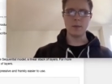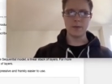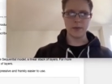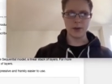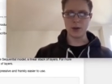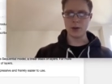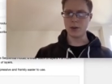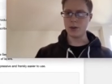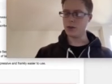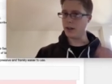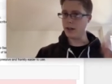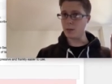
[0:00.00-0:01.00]
You can use
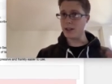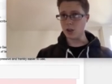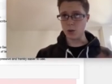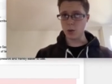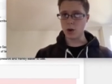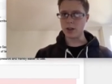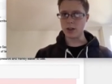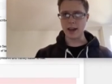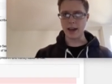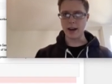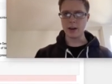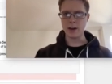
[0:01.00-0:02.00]
any dimension you want in
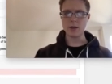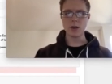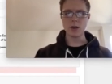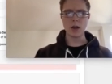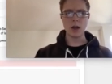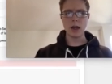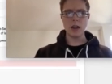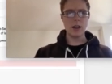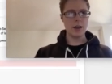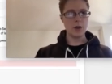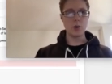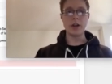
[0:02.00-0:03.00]
Keras.
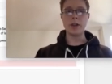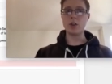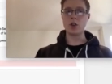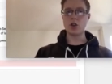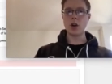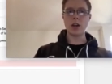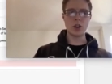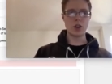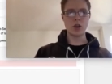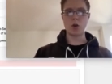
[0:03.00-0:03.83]
You construct your